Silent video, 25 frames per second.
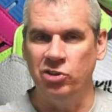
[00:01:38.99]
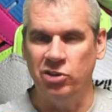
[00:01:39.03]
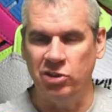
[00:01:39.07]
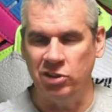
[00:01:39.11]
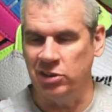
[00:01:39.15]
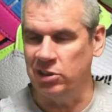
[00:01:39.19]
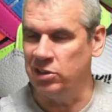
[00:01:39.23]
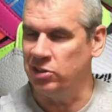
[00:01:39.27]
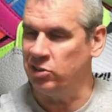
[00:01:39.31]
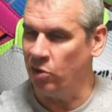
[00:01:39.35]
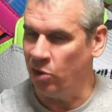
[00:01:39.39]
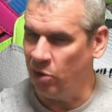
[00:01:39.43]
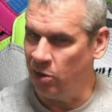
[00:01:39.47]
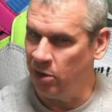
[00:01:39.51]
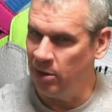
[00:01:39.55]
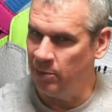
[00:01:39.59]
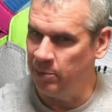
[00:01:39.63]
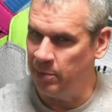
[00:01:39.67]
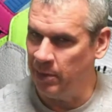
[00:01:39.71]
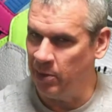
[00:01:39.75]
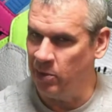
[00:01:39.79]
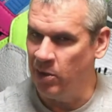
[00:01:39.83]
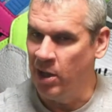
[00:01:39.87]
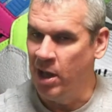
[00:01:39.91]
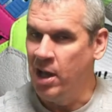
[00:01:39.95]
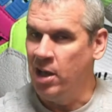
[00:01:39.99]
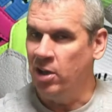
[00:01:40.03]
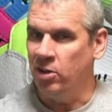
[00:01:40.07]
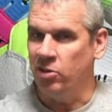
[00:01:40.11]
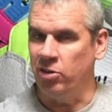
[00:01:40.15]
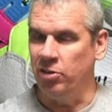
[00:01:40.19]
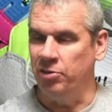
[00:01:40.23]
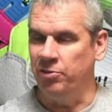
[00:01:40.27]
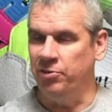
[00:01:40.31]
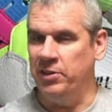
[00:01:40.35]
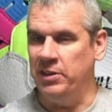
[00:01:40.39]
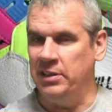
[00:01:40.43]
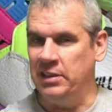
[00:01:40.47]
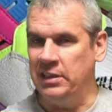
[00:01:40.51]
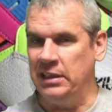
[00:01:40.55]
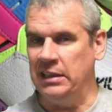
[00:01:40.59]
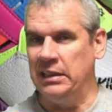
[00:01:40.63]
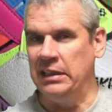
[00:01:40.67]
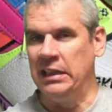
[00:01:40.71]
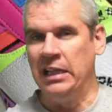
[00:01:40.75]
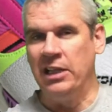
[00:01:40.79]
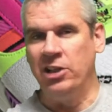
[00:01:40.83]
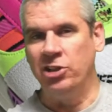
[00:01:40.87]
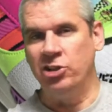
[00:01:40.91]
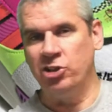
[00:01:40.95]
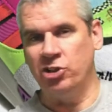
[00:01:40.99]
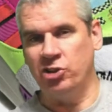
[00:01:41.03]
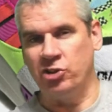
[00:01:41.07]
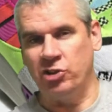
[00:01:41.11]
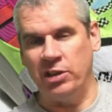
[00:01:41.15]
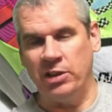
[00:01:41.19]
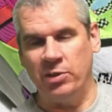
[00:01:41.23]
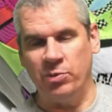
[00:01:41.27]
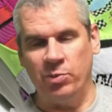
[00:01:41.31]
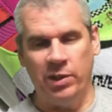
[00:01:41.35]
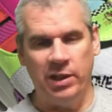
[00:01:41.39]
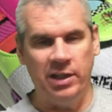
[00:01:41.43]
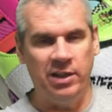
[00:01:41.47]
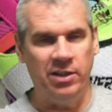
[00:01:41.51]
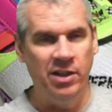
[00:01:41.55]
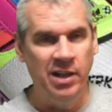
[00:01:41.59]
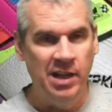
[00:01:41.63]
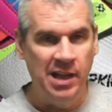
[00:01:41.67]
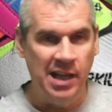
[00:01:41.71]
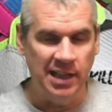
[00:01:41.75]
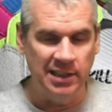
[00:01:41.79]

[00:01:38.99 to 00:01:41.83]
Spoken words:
because it's all about graffiti, streetwear,